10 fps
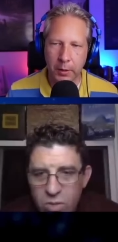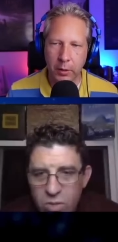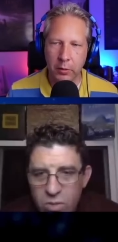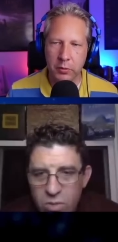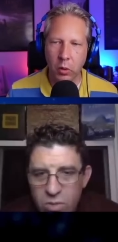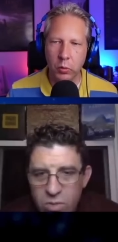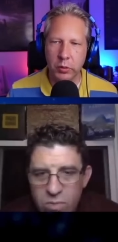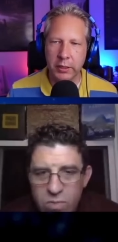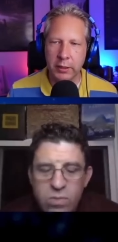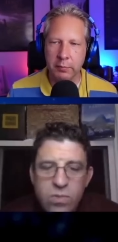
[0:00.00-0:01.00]
Speaker 1: There is
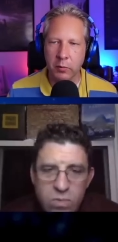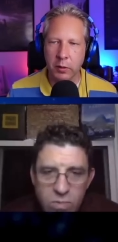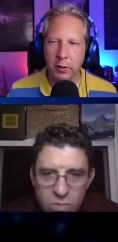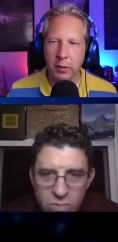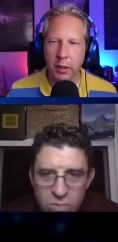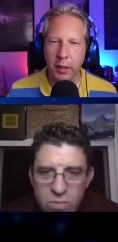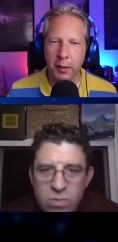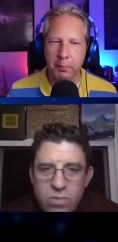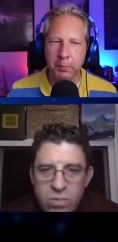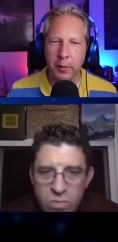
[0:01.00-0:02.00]
only
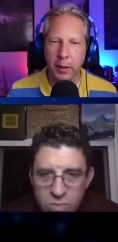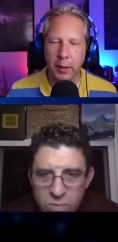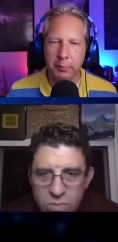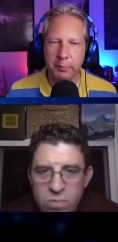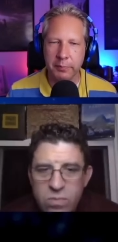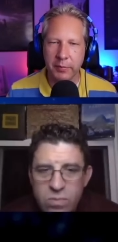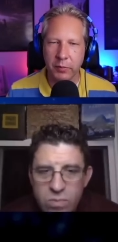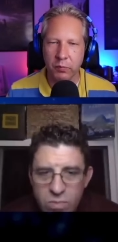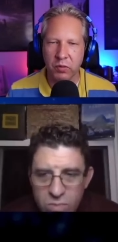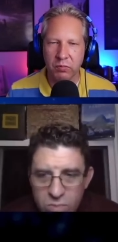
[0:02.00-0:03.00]
uh, uh,
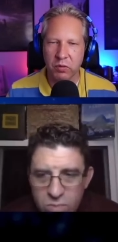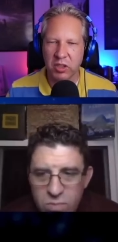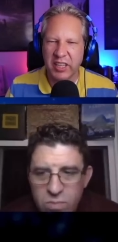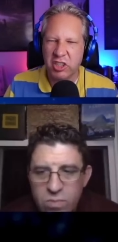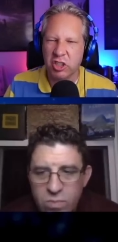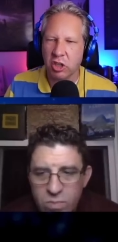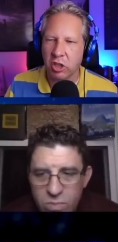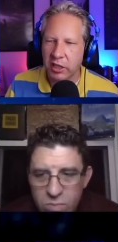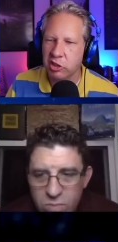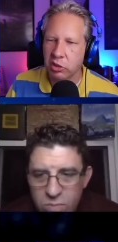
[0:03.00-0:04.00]
r-
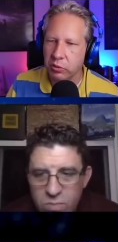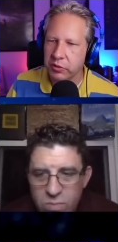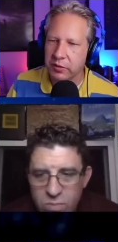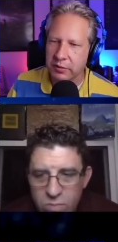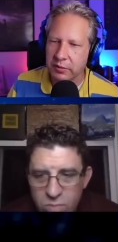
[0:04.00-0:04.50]
relational issues.